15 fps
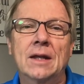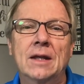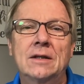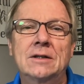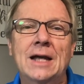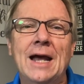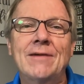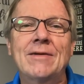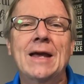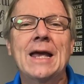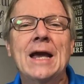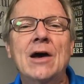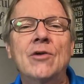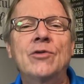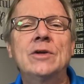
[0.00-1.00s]
have a
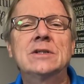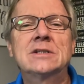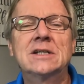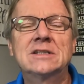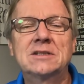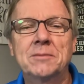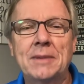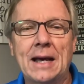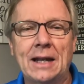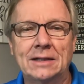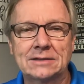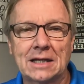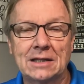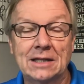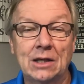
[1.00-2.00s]
healthy sense of
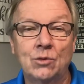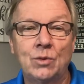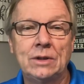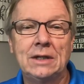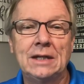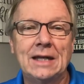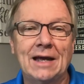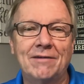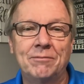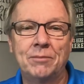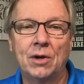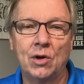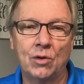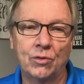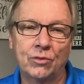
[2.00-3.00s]
balance, I think we need to have
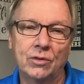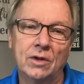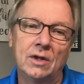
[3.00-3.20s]
both,